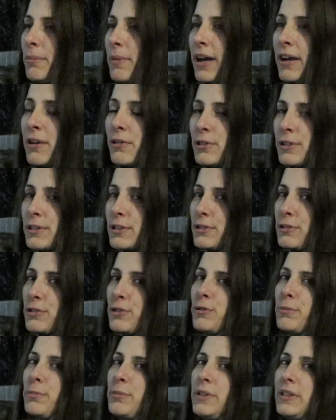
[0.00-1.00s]
According
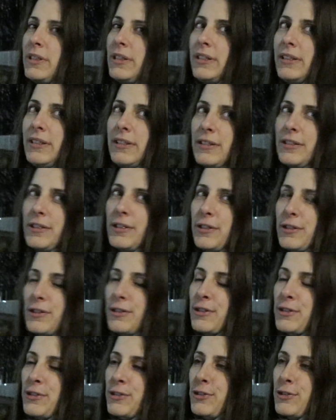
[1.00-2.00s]
to me, the
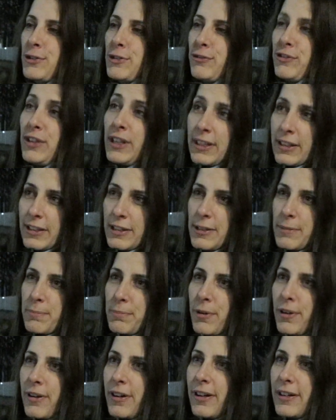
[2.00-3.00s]
weakest
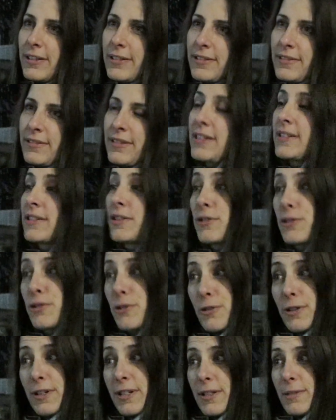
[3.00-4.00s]
part is the
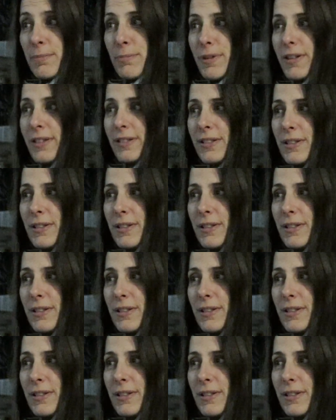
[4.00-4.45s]
strongest part